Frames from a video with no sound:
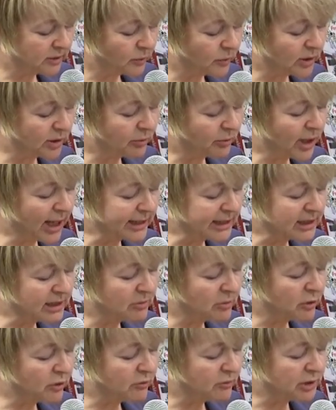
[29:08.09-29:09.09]
With a practised
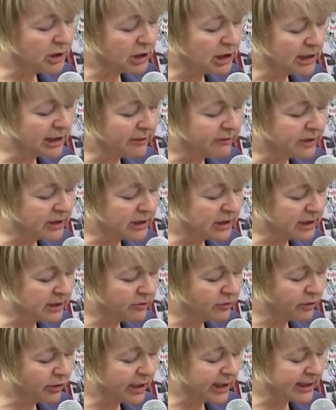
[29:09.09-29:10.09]
movement, she lifted this
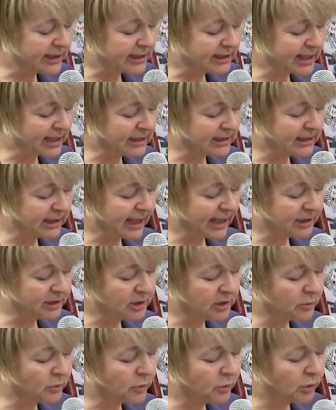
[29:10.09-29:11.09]
free and set it
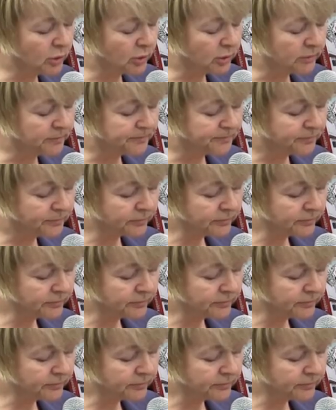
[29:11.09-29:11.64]
against the wall.